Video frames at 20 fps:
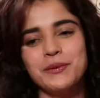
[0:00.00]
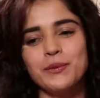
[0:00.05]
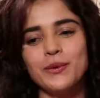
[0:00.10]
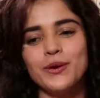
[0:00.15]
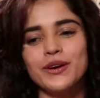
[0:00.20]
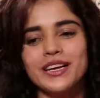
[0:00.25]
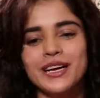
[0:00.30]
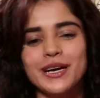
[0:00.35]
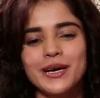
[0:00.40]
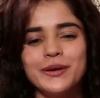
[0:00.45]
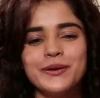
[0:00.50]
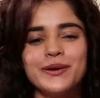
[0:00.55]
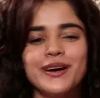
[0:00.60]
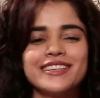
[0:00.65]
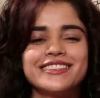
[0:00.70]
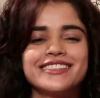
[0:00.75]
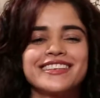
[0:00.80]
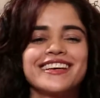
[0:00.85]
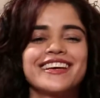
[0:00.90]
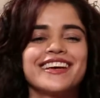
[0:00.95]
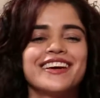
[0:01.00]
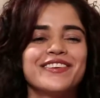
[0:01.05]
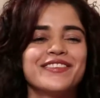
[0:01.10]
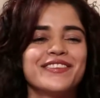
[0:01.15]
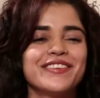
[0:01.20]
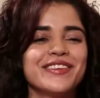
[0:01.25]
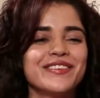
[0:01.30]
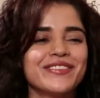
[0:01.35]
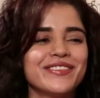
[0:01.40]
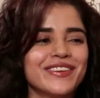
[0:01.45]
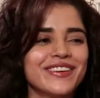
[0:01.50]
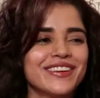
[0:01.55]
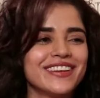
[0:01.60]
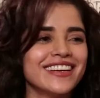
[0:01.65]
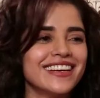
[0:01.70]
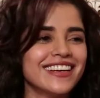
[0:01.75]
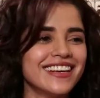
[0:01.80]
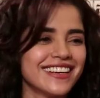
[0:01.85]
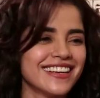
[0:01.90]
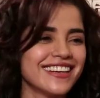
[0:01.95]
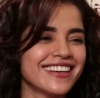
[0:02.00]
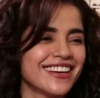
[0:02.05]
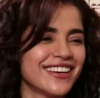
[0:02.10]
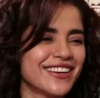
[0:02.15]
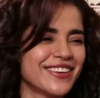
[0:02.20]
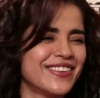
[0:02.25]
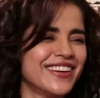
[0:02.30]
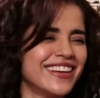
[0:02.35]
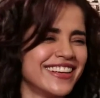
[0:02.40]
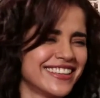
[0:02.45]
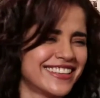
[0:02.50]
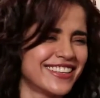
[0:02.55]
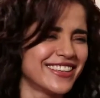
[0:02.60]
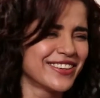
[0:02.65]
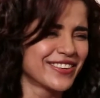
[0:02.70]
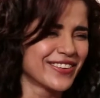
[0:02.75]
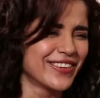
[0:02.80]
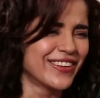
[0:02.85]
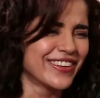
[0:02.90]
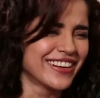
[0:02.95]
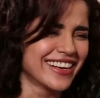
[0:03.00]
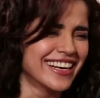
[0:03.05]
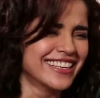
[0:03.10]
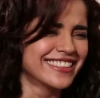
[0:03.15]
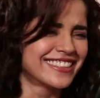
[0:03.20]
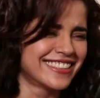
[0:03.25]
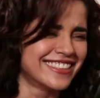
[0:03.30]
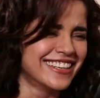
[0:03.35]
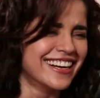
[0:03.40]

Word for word: Morning I'm asking everyone, did I do anything wrong last